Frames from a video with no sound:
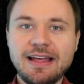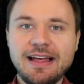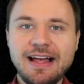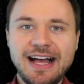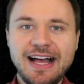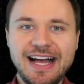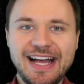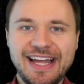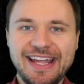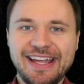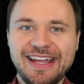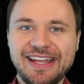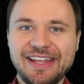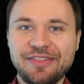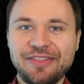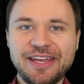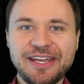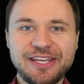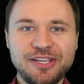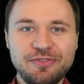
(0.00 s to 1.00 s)
Hi, and
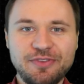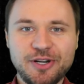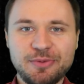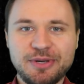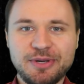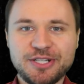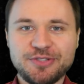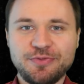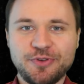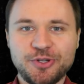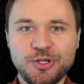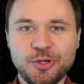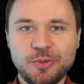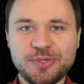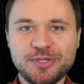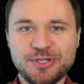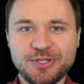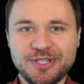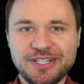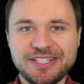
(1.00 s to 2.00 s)
thank you very much for the
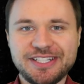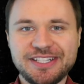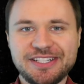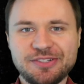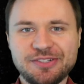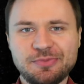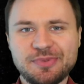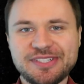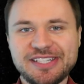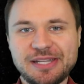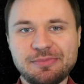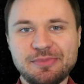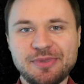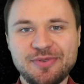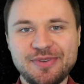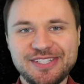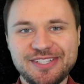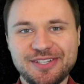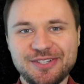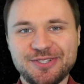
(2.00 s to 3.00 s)
opportunity to present my
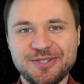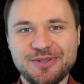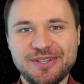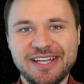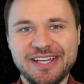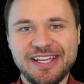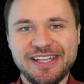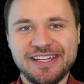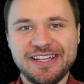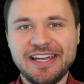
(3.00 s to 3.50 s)
research today.